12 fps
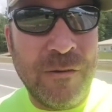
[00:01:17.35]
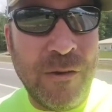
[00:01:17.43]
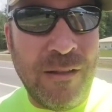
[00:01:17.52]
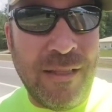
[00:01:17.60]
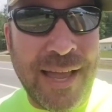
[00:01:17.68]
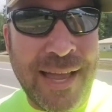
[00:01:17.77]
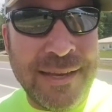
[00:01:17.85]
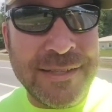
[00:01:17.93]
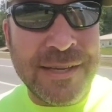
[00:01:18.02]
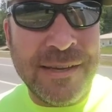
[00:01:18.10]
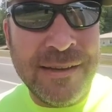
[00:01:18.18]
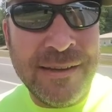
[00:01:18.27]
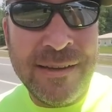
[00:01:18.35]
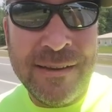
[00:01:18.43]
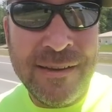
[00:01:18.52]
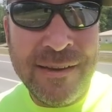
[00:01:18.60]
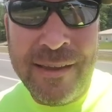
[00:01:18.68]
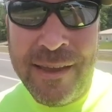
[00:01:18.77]
realize
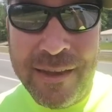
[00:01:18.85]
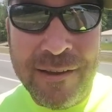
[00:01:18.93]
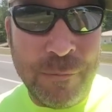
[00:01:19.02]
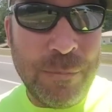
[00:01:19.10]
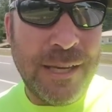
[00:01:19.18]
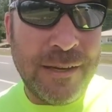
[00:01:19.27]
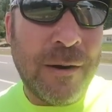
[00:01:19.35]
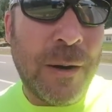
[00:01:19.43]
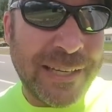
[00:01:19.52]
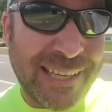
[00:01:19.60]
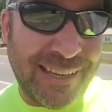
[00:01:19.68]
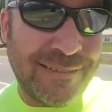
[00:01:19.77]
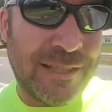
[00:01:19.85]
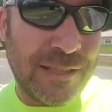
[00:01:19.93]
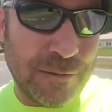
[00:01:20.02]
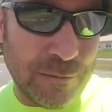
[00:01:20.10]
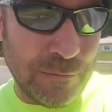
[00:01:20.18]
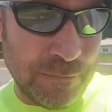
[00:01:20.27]
it could be your kid too.